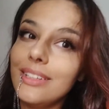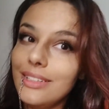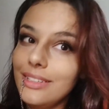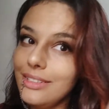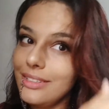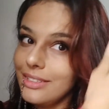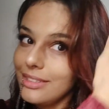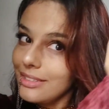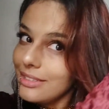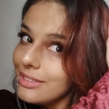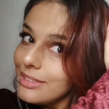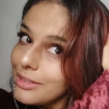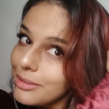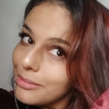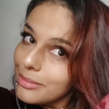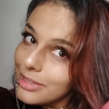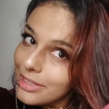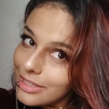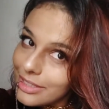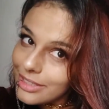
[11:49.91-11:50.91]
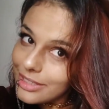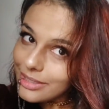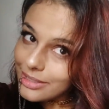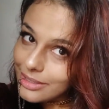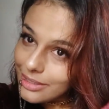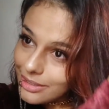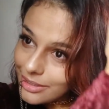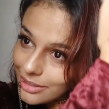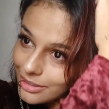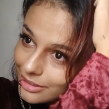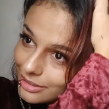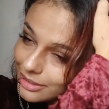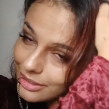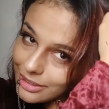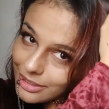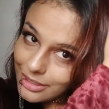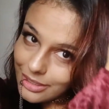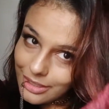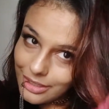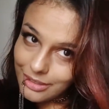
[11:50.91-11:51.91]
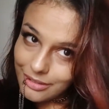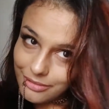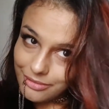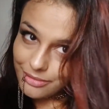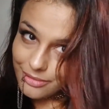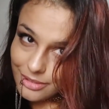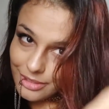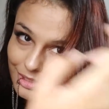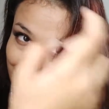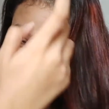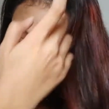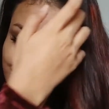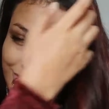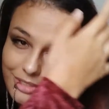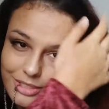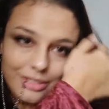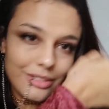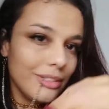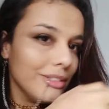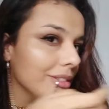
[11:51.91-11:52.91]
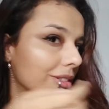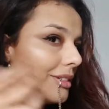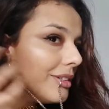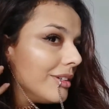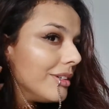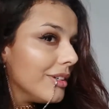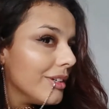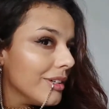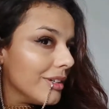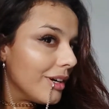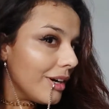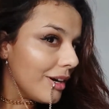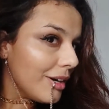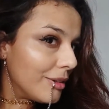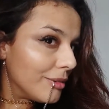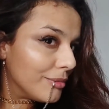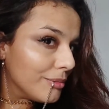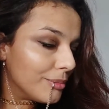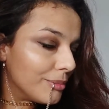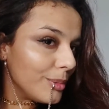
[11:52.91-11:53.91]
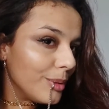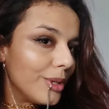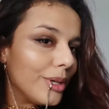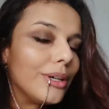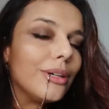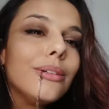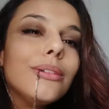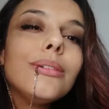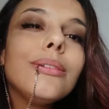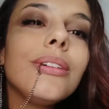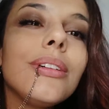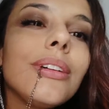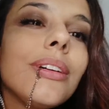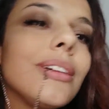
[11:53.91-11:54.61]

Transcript: You can see my hair is like half red, half brown.